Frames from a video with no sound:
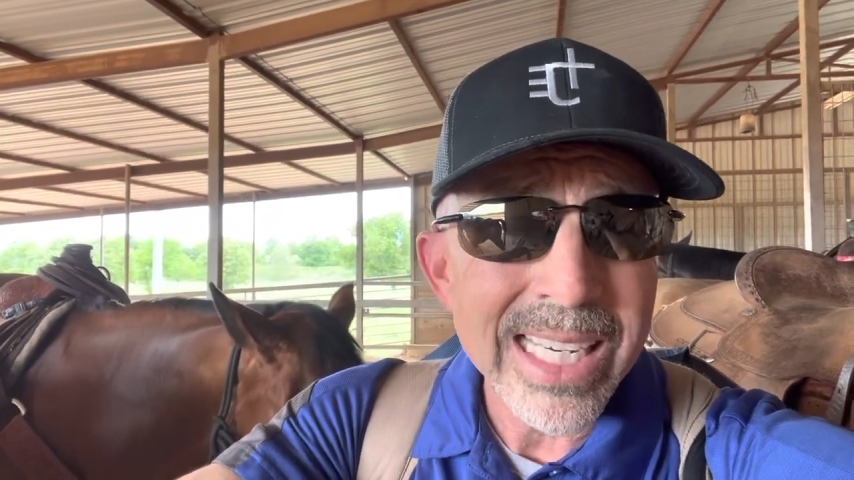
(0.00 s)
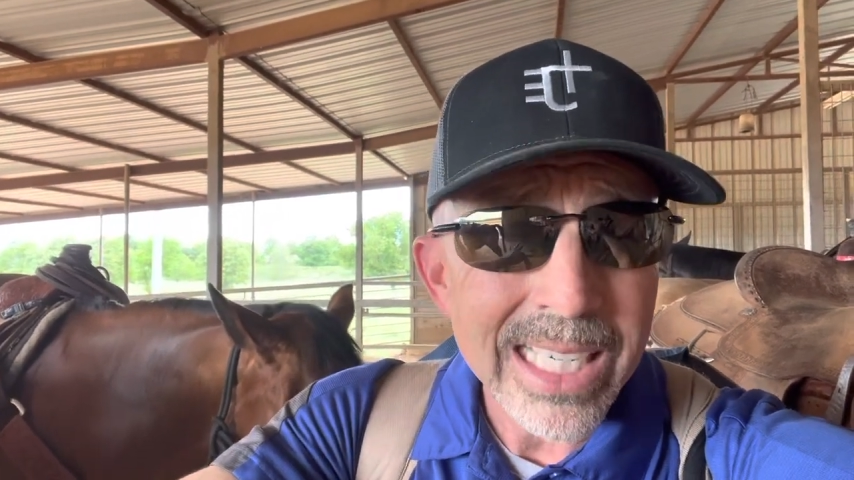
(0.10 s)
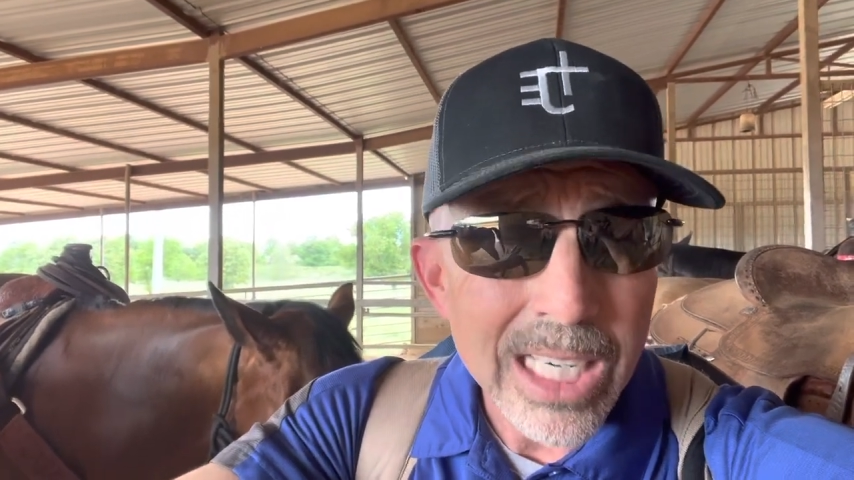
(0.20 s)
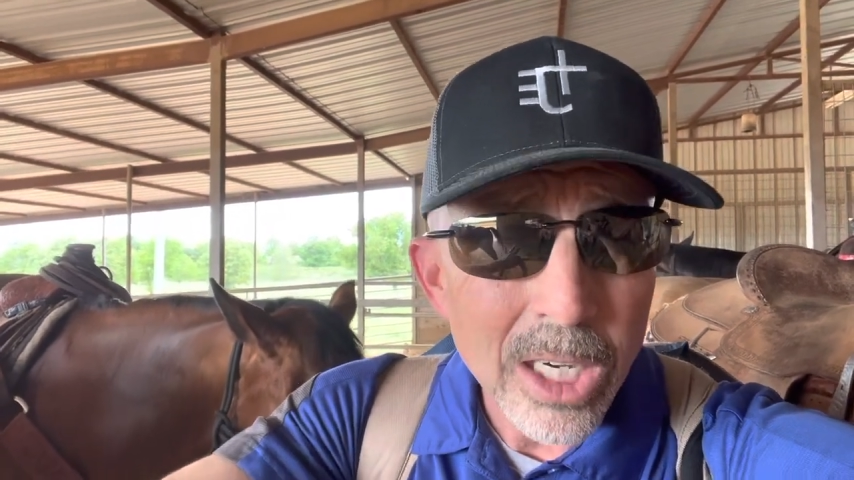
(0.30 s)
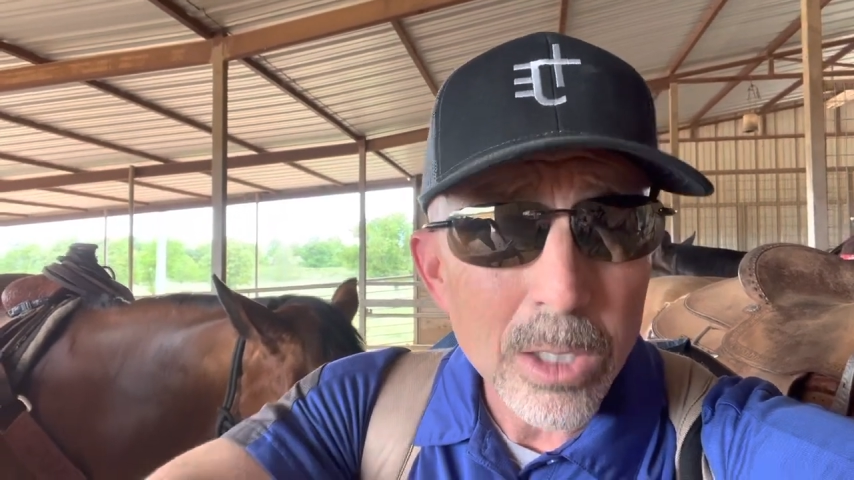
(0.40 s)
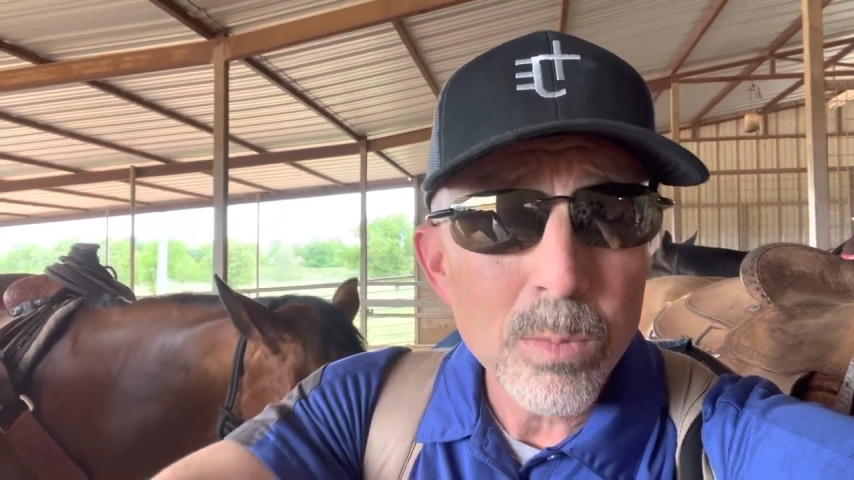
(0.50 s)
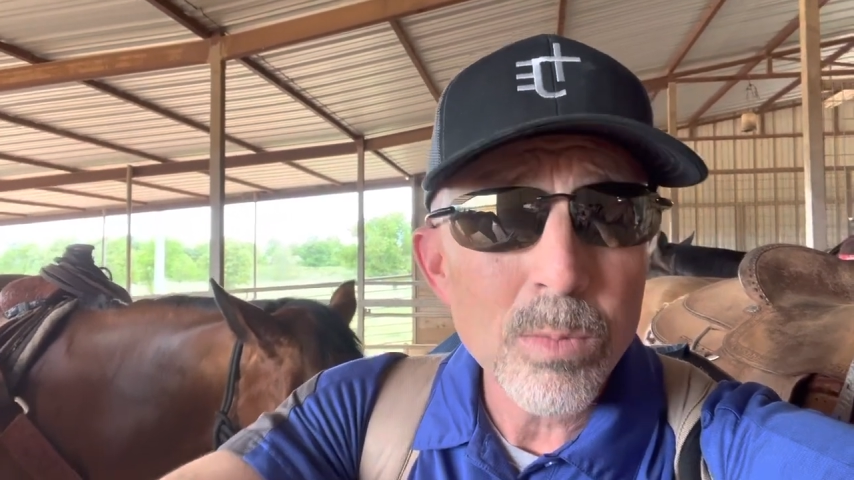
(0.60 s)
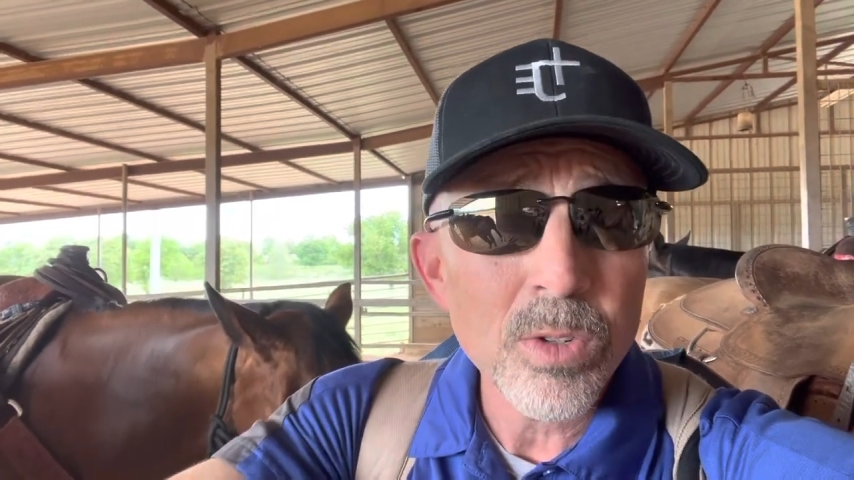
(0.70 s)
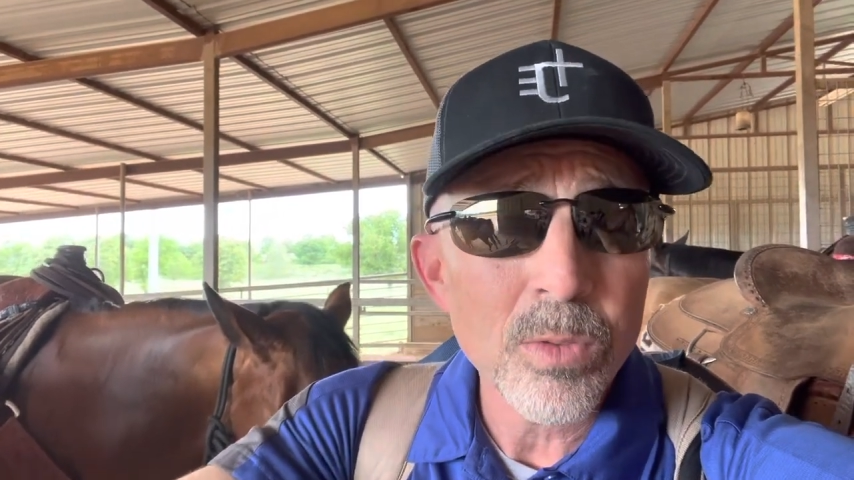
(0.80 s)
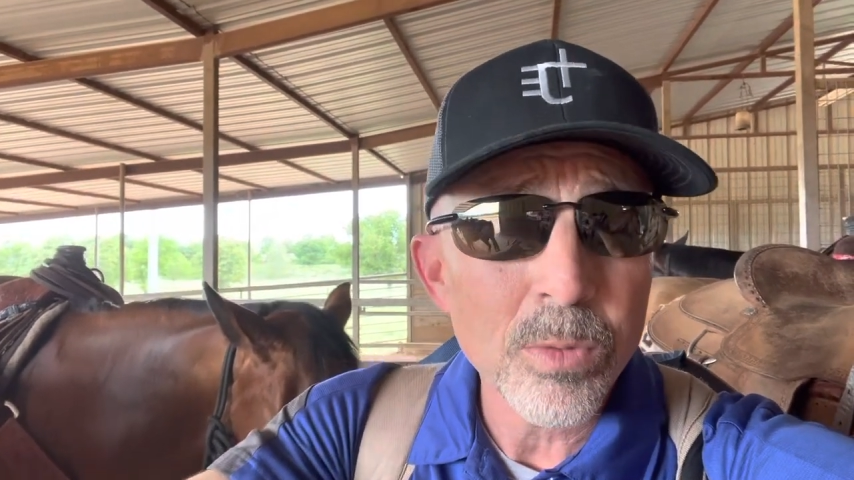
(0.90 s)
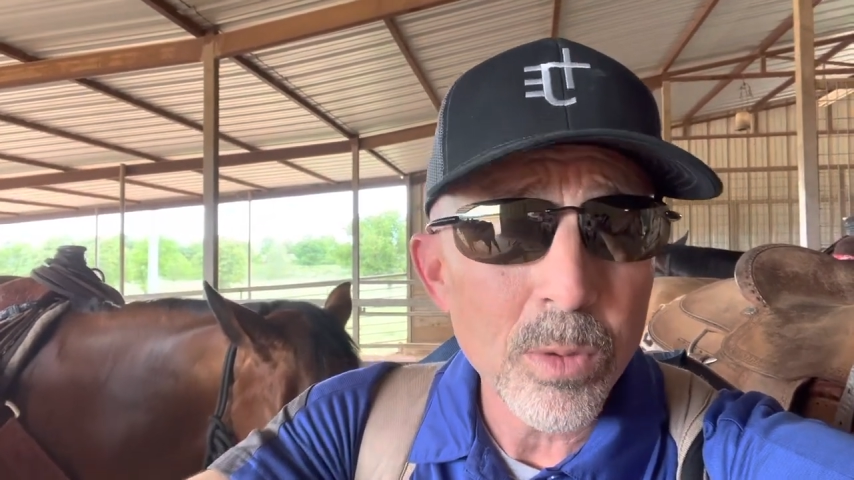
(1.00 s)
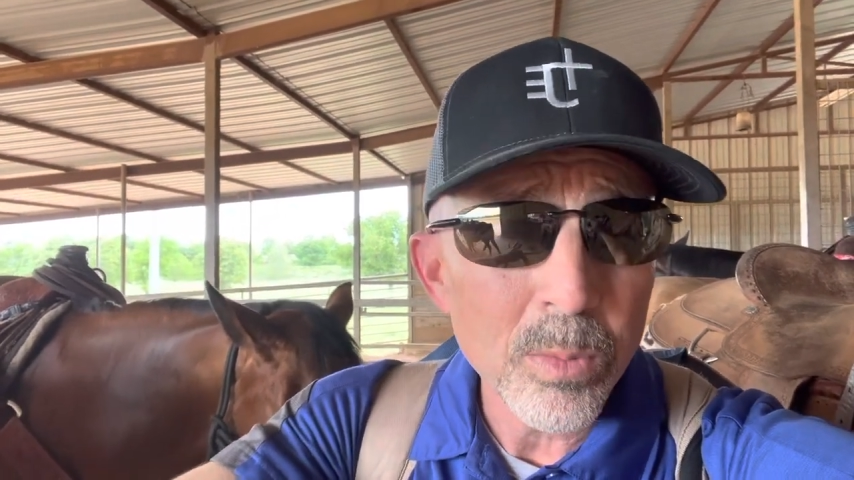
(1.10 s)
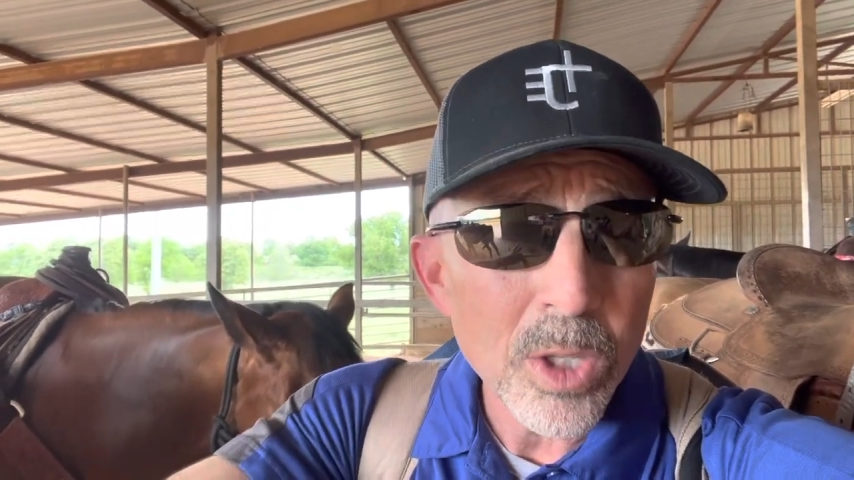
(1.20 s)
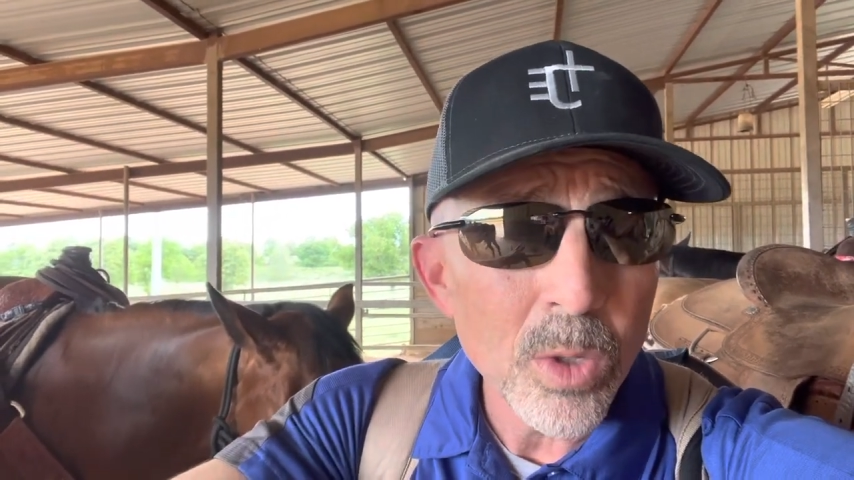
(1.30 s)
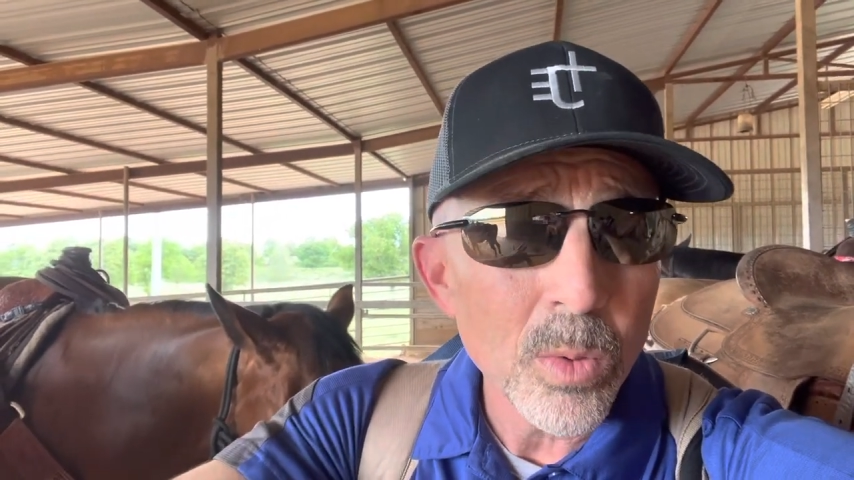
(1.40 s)
it comes from
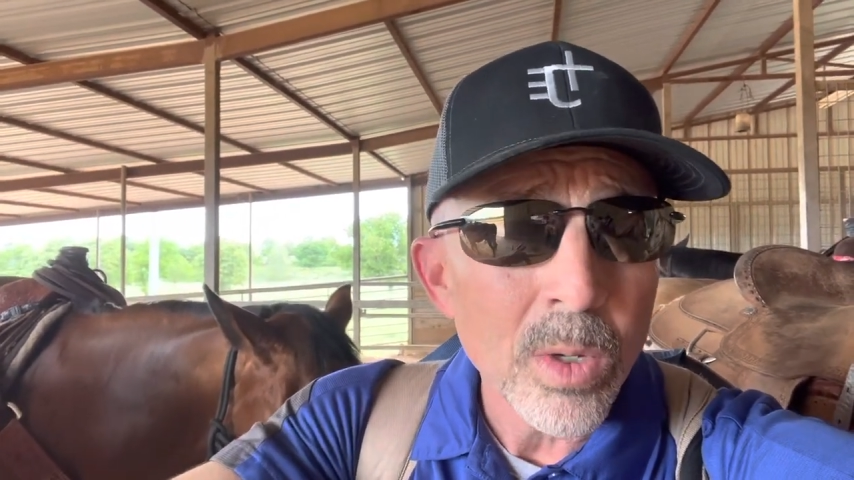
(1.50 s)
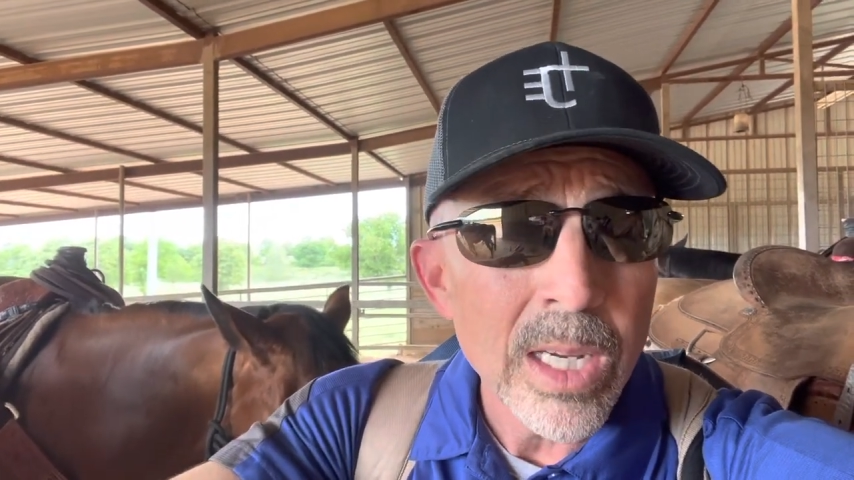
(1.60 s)
You.